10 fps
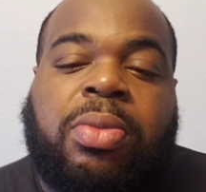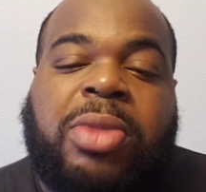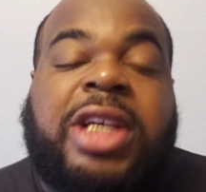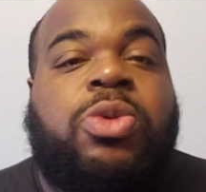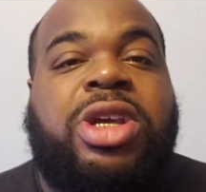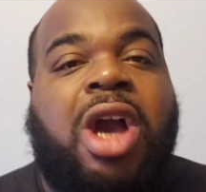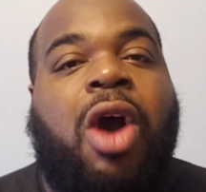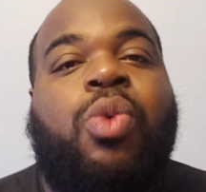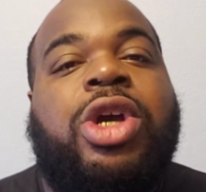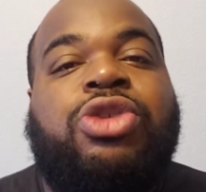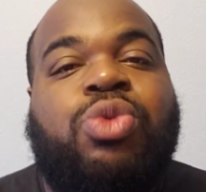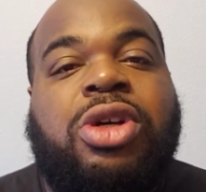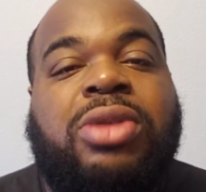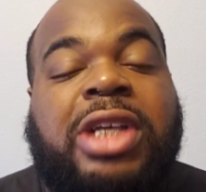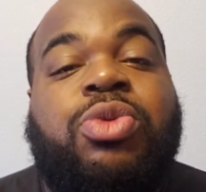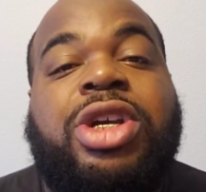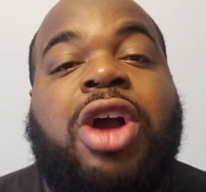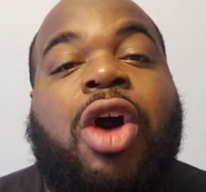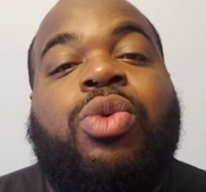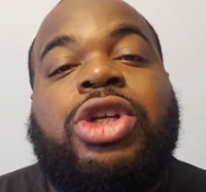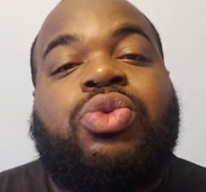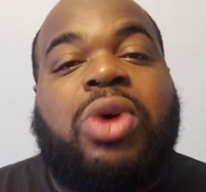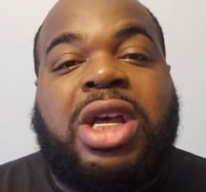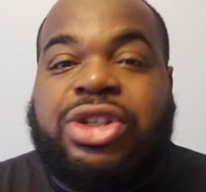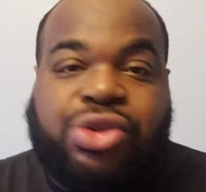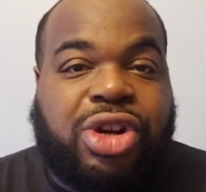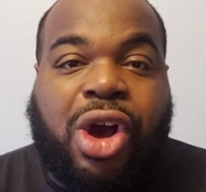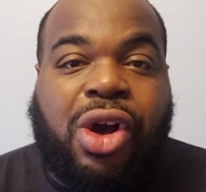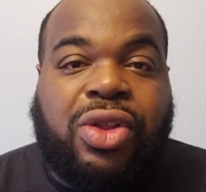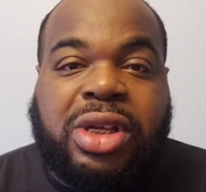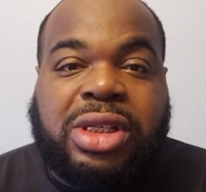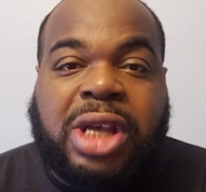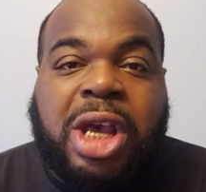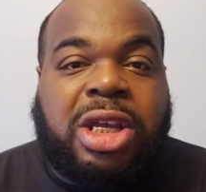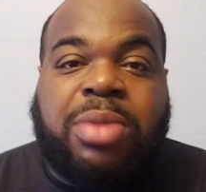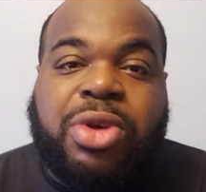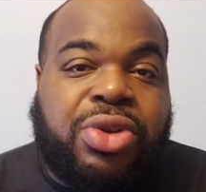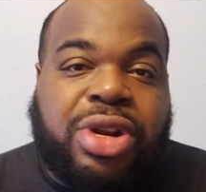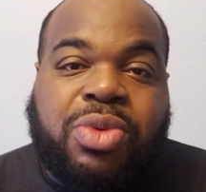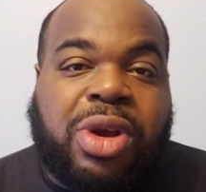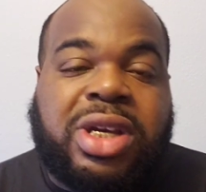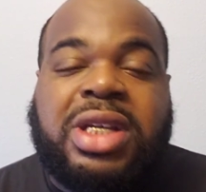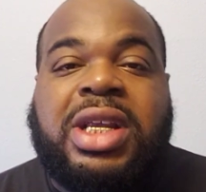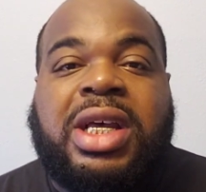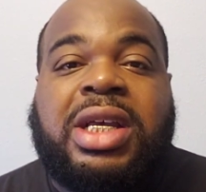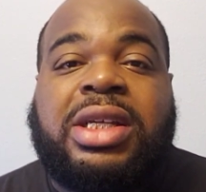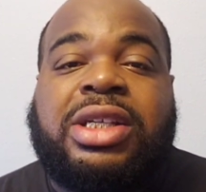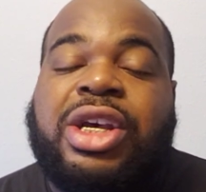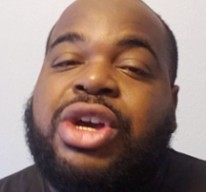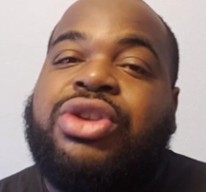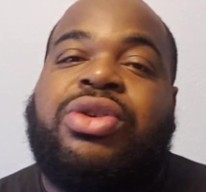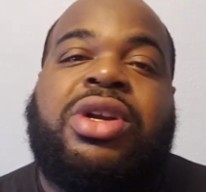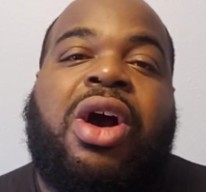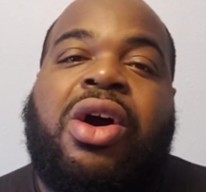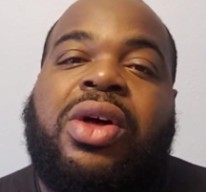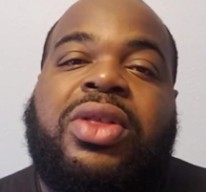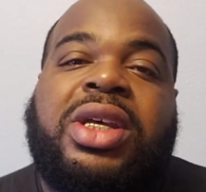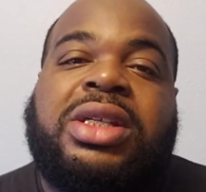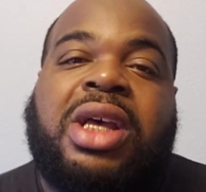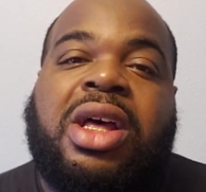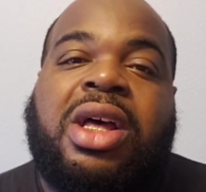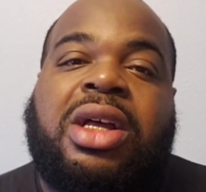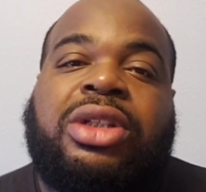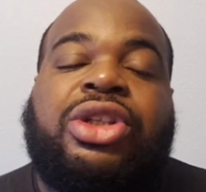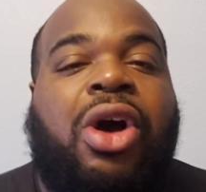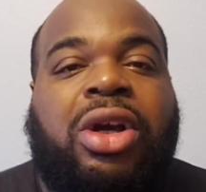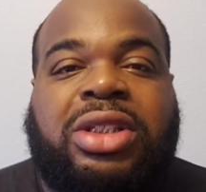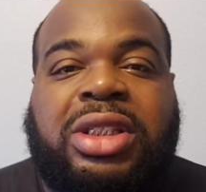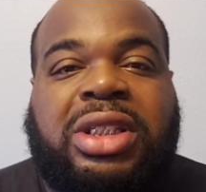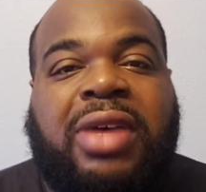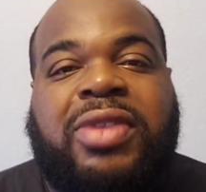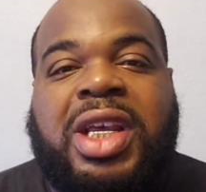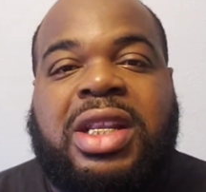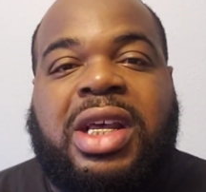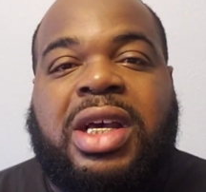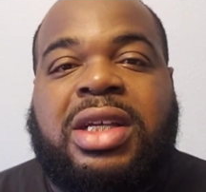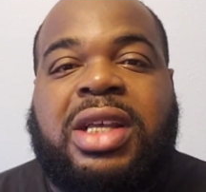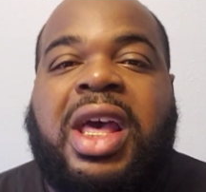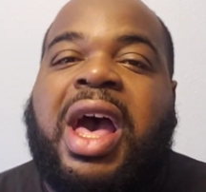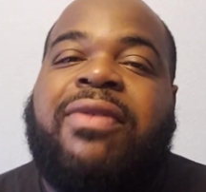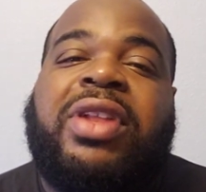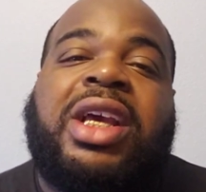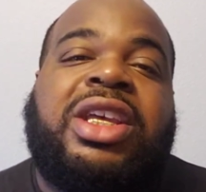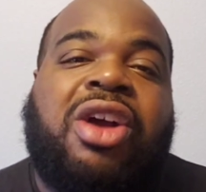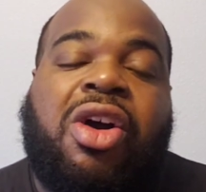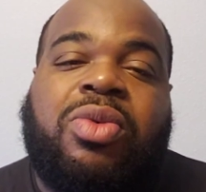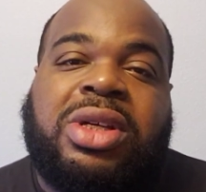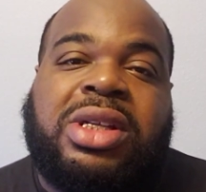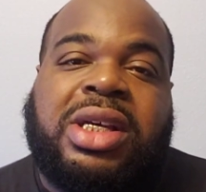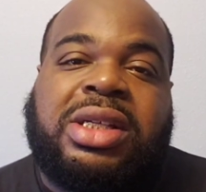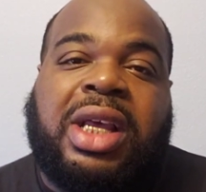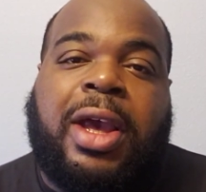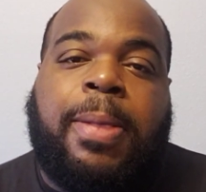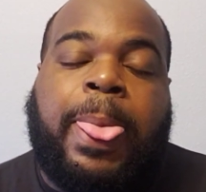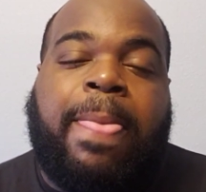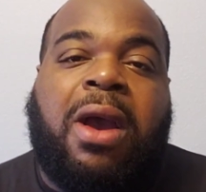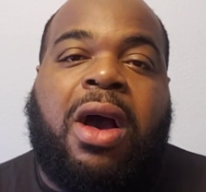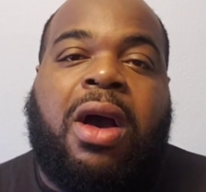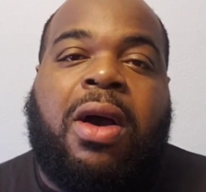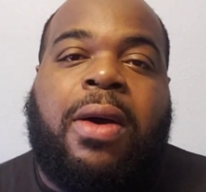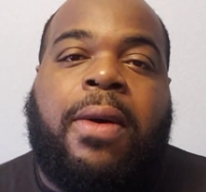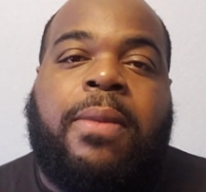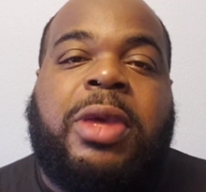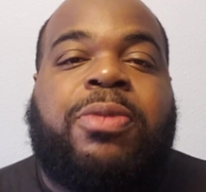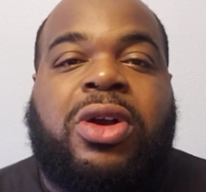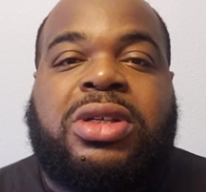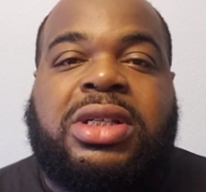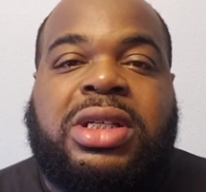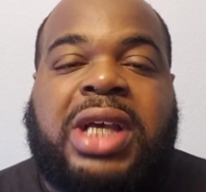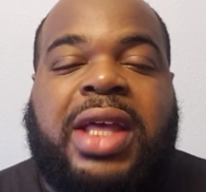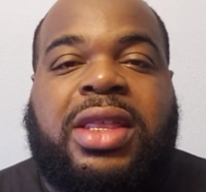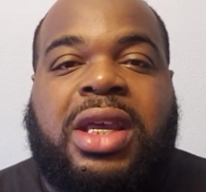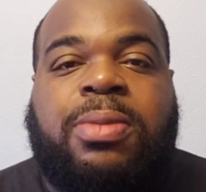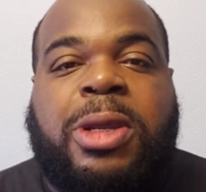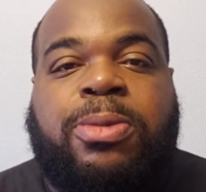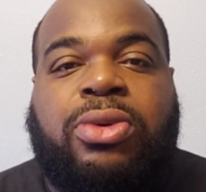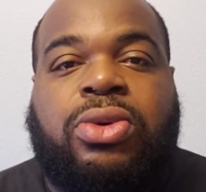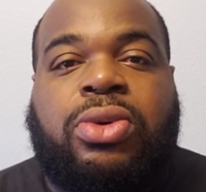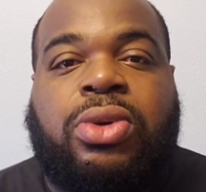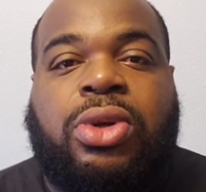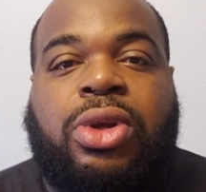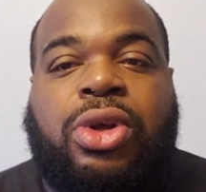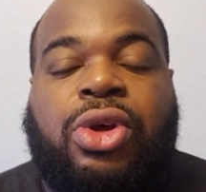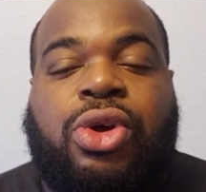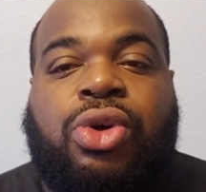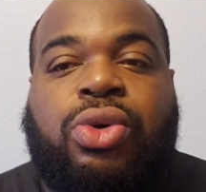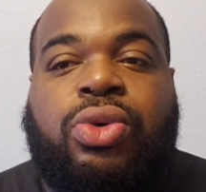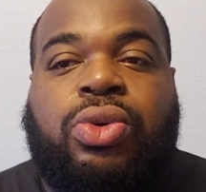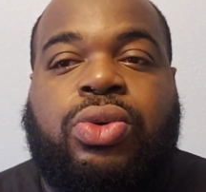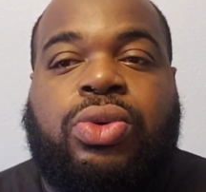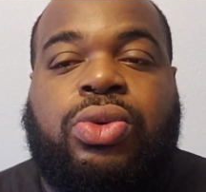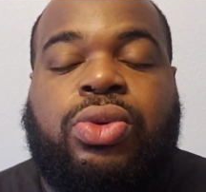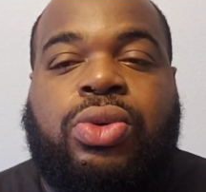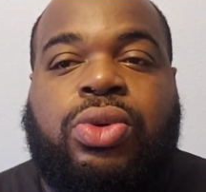that's where he always will. That's where he always was during all this community work he does, during all this talks and stuff that he does. I feel like he always does that. Me personally, I think people who,